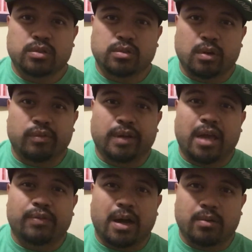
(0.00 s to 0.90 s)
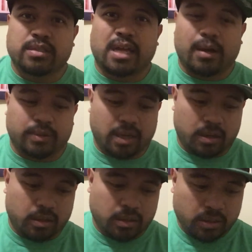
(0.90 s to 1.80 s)
12 and a half hours out
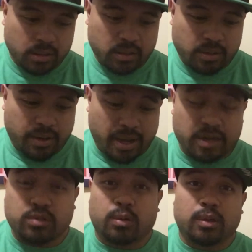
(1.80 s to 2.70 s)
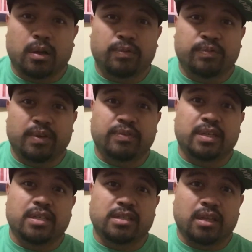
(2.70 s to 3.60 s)
there. I had a total of
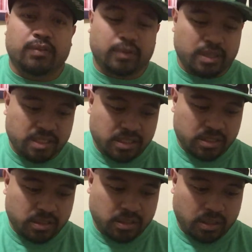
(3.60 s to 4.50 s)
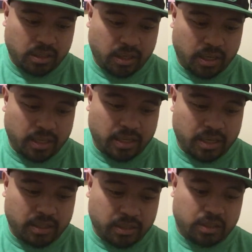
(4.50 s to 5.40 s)
15 deliveries, and
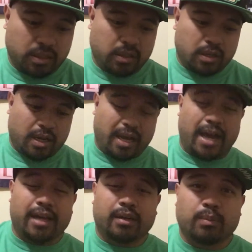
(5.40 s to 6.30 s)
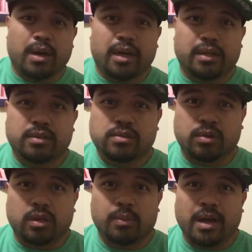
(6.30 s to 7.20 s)
I added my
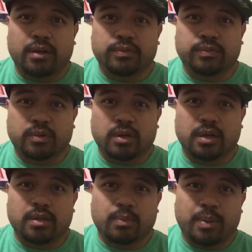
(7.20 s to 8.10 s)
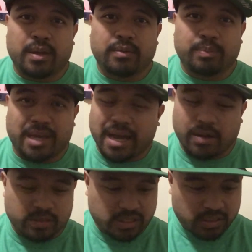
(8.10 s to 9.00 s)
total amount for the
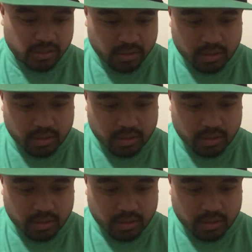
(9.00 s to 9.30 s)
payouts,